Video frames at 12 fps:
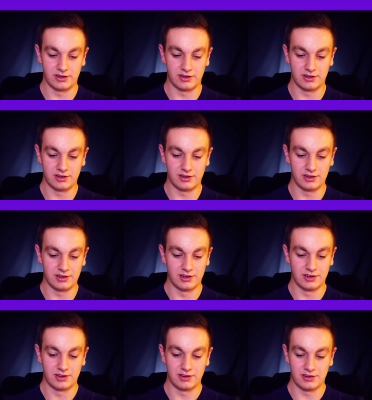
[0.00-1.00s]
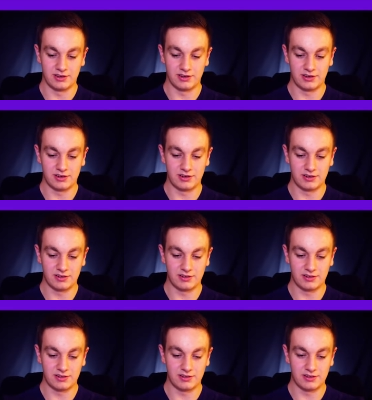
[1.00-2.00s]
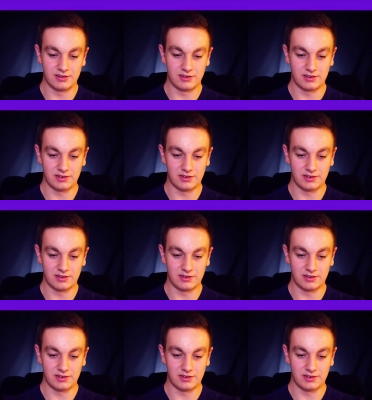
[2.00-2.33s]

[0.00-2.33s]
[no speech]